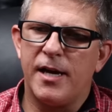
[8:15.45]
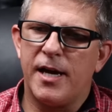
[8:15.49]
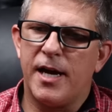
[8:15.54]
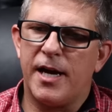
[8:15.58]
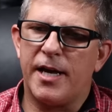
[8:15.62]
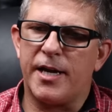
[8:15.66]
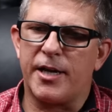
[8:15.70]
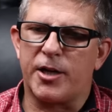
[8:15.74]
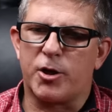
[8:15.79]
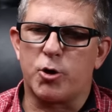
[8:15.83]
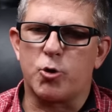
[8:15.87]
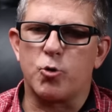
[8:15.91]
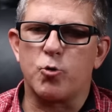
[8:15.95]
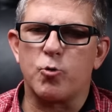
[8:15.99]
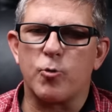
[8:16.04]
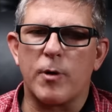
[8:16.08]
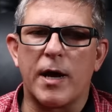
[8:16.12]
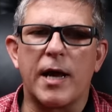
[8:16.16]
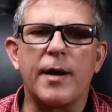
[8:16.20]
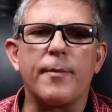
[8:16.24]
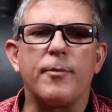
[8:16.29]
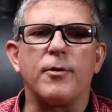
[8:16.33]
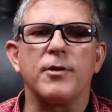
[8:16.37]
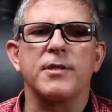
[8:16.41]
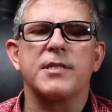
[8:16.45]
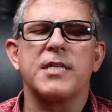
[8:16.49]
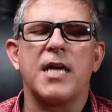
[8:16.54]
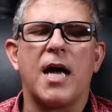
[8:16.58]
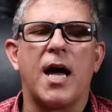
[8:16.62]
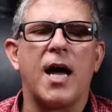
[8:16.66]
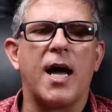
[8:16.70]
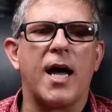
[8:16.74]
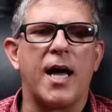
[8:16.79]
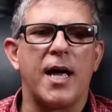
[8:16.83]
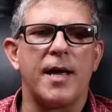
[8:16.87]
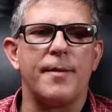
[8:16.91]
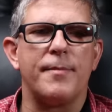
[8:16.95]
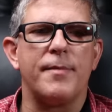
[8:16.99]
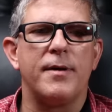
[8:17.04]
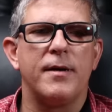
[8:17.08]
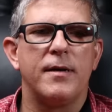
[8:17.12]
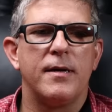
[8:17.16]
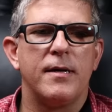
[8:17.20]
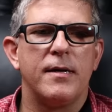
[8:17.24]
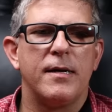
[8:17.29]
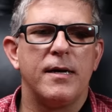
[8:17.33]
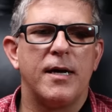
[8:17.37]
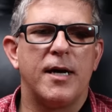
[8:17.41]
an incredible time
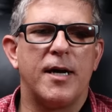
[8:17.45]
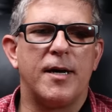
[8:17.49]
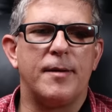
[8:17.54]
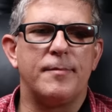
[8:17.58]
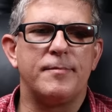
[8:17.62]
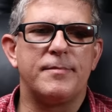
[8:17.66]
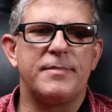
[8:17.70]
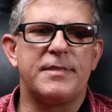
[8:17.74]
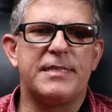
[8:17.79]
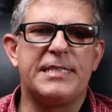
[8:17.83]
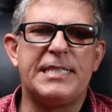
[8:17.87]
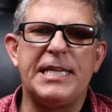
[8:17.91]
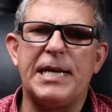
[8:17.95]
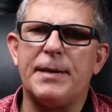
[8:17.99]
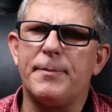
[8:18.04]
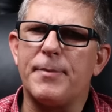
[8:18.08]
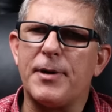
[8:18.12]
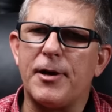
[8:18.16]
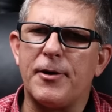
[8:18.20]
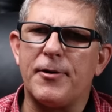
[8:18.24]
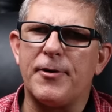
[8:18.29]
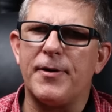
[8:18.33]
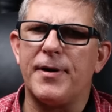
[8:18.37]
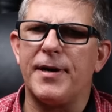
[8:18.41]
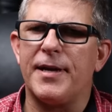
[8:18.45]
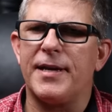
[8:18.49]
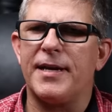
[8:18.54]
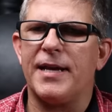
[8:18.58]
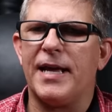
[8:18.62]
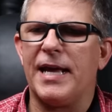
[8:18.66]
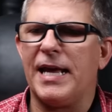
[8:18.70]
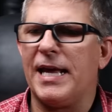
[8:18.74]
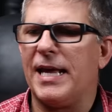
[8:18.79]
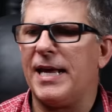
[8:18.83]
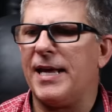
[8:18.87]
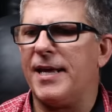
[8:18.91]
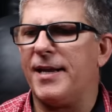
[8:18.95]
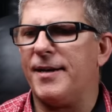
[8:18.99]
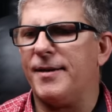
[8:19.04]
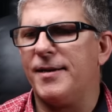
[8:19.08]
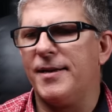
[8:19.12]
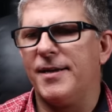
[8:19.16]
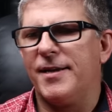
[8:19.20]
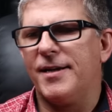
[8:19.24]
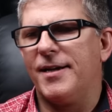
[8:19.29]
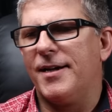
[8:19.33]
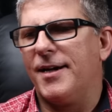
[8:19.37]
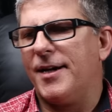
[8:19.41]
demoing and
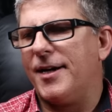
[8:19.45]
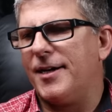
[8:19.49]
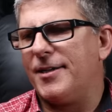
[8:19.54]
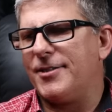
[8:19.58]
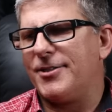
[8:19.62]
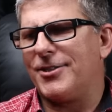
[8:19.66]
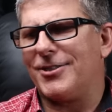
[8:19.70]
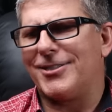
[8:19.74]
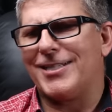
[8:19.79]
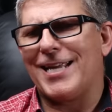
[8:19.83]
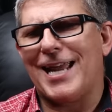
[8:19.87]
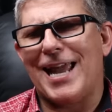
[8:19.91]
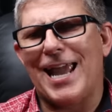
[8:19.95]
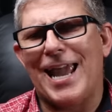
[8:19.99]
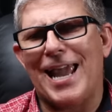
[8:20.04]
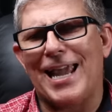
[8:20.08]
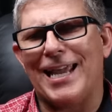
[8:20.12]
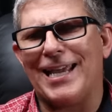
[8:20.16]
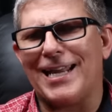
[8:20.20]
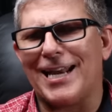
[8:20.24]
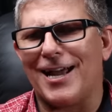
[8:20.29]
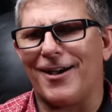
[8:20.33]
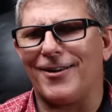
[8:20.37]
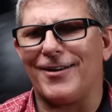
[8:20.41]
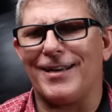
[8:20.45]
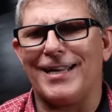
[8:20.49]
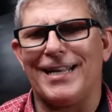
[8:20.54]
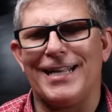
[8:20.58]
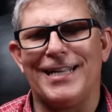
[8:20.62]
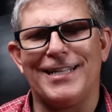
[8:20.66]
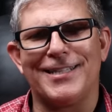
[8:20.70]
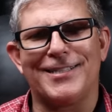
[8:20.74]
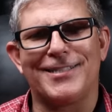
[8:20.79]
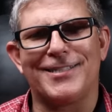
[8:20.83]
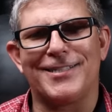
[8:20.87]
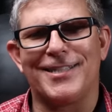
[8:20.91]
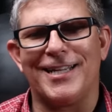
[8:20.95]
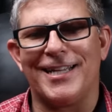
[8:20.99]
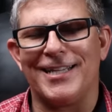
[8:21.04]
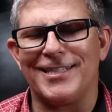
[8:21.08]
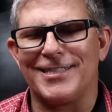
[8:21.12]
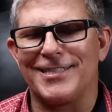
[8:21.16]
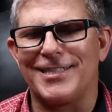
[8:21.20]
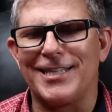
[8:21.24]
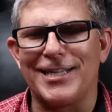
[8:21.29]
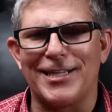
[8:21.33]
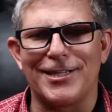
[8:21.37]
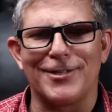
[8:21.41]
just hanging out in his
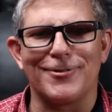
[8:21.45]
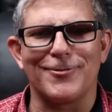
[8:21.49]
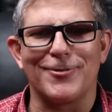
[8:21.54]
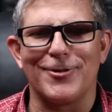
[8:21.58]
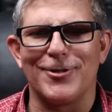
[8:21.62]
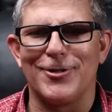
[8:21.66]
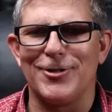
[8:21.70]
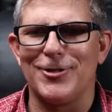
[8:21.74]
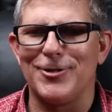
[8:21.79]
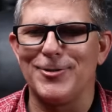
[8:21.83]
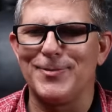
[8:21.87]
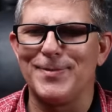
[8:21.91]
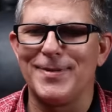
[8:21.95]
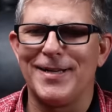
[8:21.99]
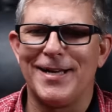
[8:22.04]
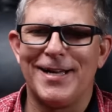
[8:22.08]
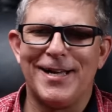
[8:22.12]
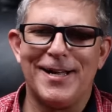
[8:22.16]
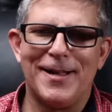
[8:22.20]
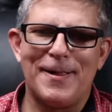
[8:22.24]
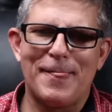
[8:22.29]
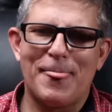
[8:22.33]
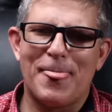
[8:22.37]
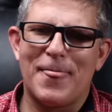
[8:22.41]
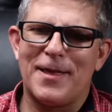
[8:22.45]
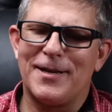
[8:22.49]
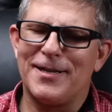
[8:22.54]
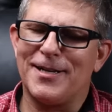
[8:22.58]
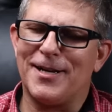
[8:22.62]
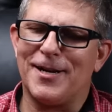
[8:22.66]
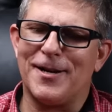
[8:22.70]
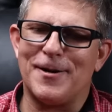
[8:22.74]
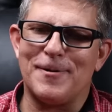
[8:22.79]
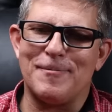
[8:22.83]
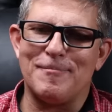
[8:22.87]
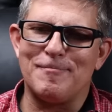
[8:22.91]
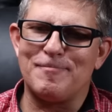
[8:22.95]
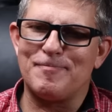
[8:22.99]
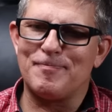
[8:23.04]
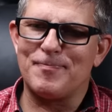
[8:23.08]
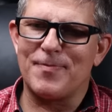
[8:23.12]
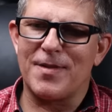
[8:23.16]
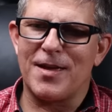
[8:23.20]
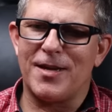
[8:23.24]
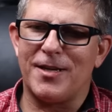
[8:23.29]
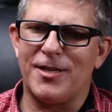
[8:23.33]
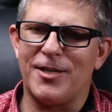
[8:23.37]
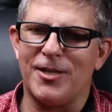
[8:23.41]
theater room.
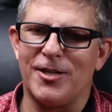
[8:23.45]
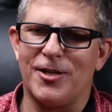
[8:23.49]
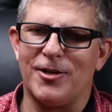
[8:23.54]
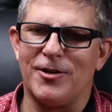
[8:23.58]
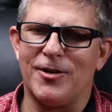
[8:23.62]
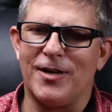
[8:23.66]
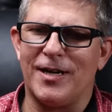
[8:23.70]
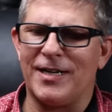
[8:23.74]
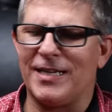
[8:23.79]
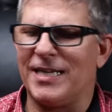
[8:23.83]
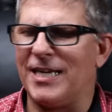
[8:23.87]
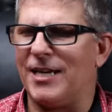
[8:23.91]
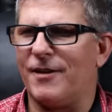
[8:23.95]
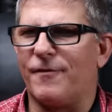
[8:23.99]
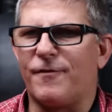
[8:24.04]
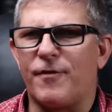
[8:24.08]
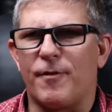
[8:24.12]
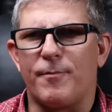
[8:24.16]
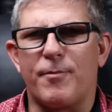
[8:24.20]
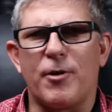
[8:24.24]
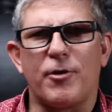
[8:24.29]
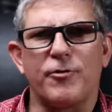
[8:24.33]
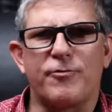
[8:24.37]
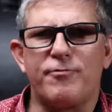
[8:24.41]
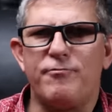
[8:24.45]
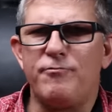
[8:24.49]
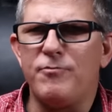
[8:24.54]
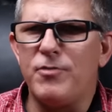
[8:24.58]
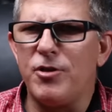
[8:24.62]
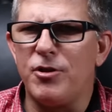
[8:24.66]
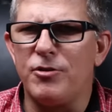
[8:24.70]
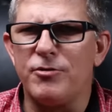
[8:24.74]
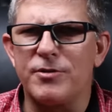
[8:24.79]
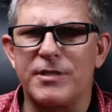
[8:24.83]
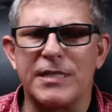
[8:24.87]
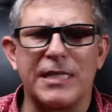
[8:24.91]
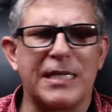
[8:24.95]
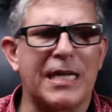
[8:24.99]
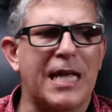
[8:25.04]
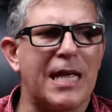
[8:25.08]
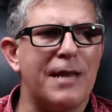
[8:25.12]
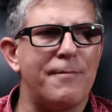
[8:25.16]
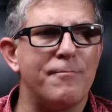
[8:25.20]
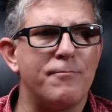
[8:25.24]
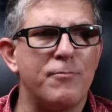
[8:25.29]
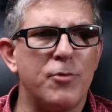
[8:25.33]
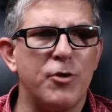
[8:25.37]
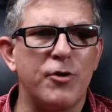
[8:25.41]
You know, again, for both music
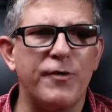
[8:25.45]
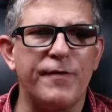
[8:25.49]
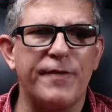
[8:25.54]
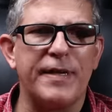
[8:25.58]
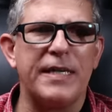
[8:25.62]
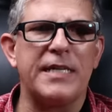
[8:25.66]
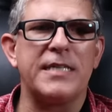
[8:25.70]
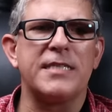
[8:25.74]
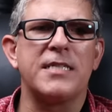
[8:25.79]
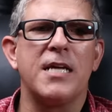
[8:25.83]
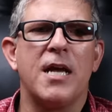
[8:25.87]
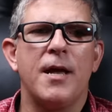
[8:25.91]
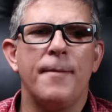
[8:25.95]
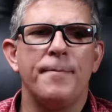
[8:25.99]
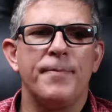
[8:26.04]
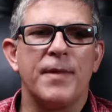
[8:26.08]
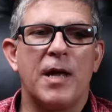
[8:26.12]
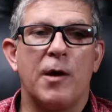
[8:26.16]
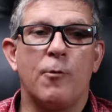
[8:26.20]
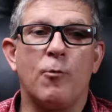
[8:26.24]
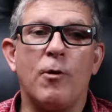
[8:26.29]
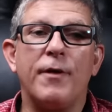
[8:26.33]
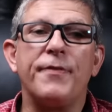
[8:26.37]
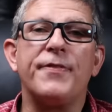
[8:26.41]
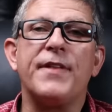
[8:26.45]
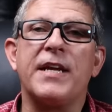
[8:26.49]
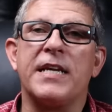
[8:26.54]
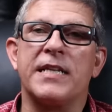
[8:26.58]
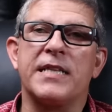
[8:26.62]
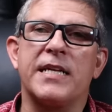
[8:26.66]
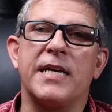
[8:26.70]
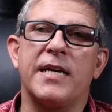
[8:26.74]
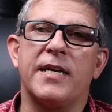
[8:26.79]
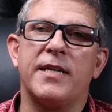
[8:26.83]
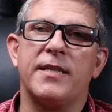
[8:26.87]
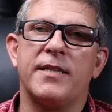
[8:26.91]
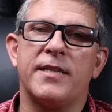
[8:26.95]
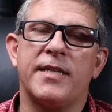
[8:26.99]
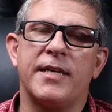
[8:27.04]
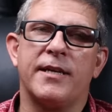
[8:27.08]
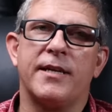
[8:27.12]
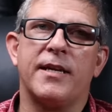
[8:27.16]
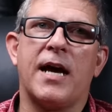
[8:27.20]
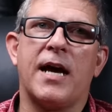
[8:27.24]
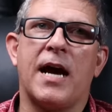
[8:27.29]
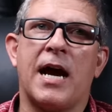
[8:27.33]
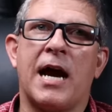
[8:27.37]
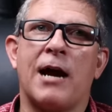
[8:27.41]
and movies. And one thing that
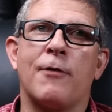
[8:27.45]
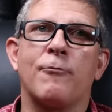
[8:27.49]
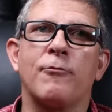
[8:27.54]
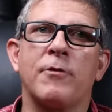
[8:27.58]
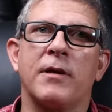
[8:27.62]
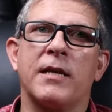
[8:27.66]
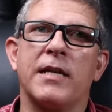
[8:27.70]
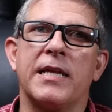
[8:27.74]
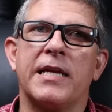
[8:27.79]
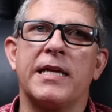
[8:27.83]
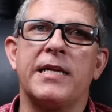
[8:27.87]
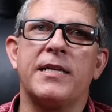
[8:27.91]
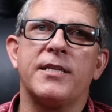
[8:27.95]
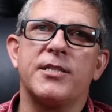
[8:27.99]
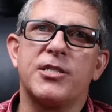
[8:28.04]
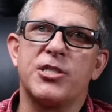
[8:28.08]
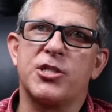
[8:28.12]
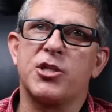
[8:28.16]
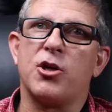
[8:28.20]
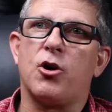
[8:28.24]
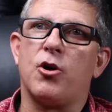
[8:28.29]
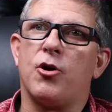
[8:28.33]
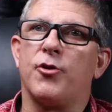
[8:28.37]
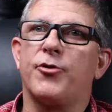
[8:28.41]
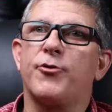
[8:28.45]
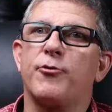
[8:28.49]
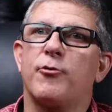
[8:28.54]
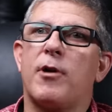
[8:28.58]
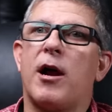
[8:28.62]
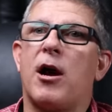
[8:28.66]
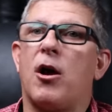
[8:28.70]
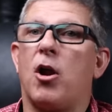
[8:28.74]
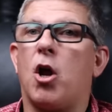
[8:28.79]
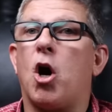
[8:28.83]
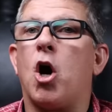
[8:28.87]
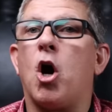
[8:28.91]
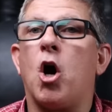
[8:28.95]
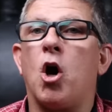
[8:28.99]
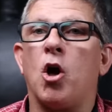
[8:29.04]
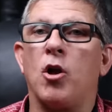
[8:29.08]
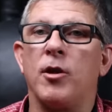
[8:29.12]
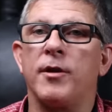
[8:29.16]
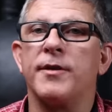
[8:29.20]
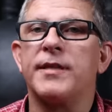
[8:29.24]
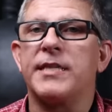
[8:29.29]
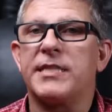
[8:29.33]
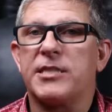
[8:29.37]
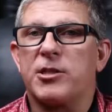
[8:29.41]
I really saw throughout
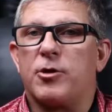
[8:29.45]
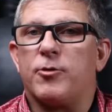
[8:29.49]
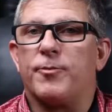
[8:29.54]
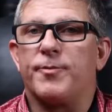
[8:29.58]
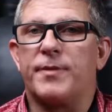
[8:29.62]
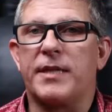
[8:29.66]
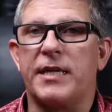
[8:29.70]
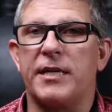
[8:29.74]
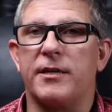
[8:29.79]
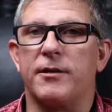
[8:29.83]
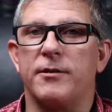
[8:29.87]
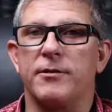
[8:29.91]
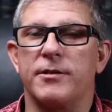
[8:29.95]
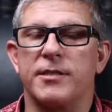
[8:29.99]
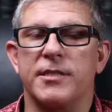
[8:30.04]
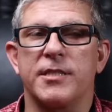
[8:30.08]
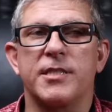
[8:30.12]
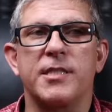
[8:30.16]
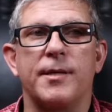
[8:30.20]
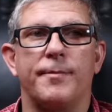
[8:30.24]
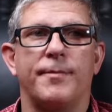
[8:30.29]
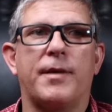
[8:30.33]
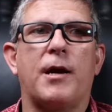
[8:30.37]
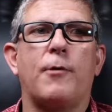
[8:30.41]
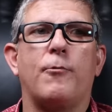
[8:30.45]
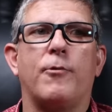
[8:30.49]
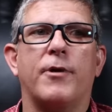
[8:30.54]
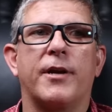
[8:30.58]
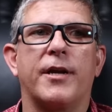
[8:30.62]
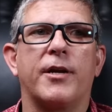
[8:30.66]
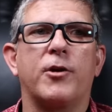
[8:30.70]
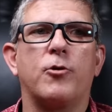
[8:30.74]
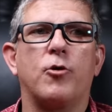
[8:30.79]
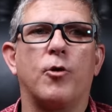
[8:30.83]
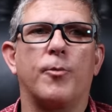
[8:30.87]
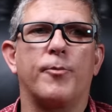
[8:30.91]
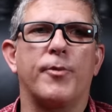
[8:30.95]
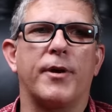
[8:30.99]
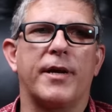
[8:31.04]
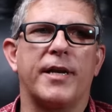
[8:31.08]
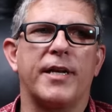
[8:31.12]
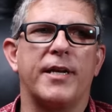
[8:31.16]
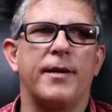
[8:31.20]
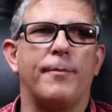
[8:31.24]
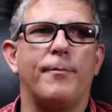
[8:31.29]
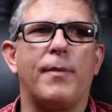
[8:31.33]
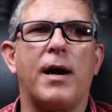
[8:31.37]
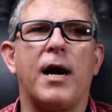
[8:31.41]
all of these home theaters and something I want to incorporate
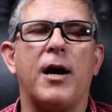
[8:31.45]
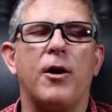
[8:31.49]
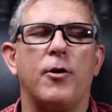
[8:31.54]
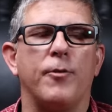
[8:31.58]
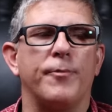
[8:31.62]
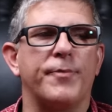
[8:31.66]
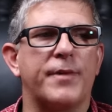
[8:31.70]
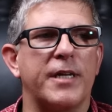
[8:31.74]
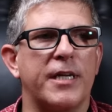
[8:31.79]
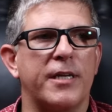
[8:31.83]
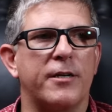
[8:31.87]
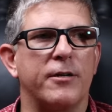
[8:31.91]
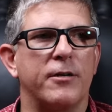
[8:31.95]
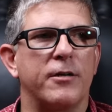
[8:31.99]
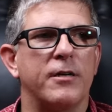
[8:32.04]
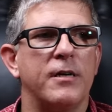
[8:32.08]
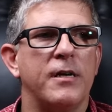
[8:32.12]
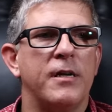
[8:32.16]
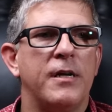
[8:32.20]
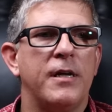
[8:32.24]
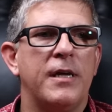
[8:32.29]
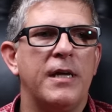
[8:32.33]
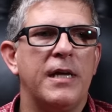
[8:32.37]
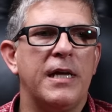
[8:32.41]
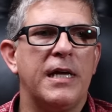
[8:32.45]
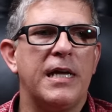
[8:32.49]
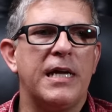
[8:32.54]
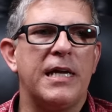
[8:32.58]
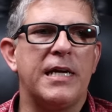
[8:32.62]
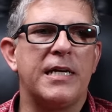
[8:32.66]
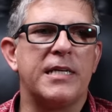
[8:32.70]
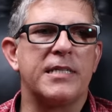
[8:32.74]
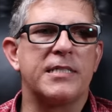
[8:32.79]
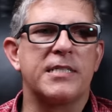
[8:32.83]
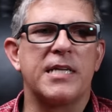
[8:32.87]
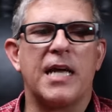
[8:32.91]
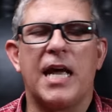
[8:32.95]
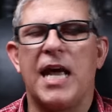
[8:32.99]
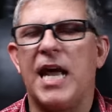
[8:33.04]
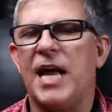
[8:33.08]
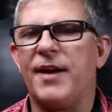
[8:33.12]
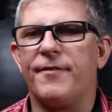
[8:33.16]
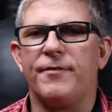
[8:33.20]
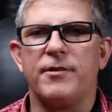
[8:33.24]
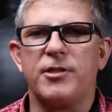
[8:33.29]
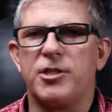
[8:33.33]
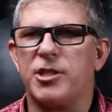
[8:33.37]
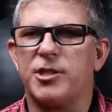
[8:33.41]
into my home theater is
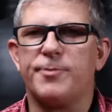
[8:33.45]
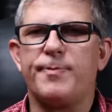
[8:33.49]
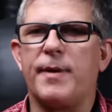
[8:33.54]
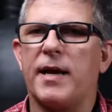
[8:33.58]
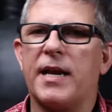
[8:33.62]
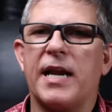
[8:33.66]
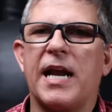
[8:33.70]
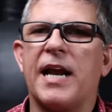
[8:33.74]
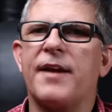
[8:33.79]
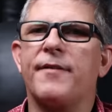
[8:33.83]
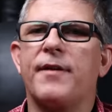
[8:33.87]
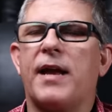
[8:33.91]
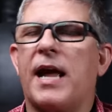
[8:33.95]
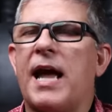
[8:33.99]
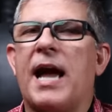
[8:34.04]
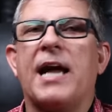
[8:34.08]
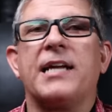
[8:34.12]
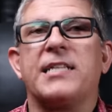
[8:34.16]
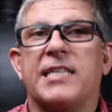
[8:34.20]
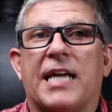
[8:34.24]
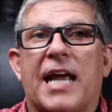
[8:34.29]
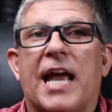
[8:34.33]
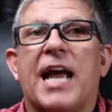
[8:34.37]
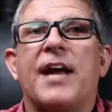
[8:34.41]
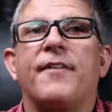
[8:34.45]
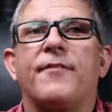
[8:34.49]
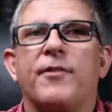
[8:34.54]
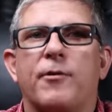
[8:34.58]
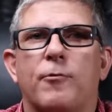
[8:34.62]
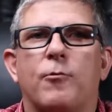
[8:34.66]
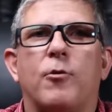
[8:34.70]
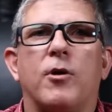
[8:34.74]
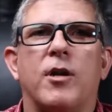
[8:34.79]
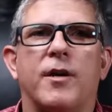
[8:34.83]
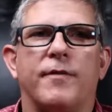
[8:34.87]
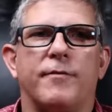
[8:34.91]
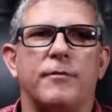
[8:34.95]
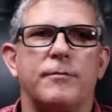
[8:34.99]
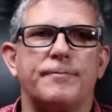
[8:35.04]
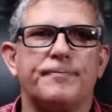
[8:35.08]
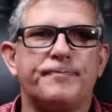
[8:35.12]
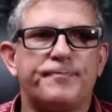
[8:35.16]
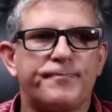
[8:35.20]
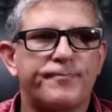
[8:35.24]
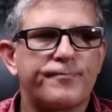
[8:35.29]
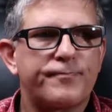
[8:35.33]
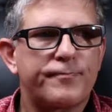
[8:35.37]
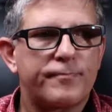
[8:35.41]
every one of
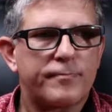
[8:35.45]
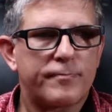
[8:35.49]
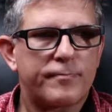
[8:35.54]
them